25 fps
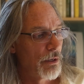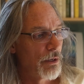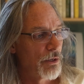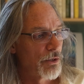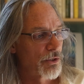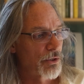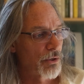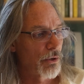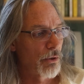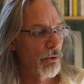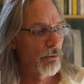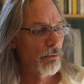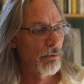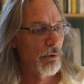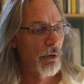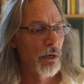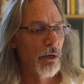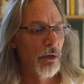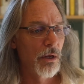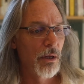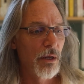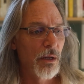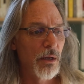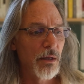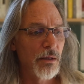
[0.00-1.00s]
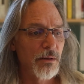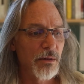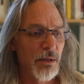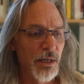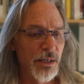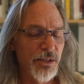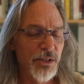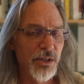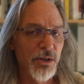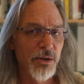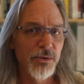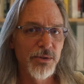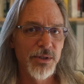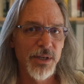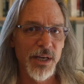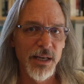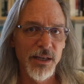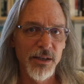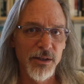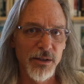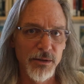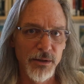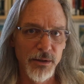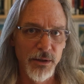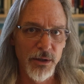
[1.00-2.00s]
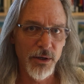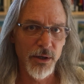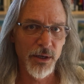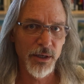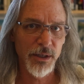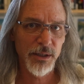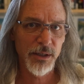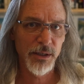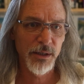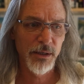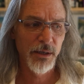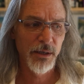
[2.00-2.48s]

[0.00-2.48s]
So let's go take a look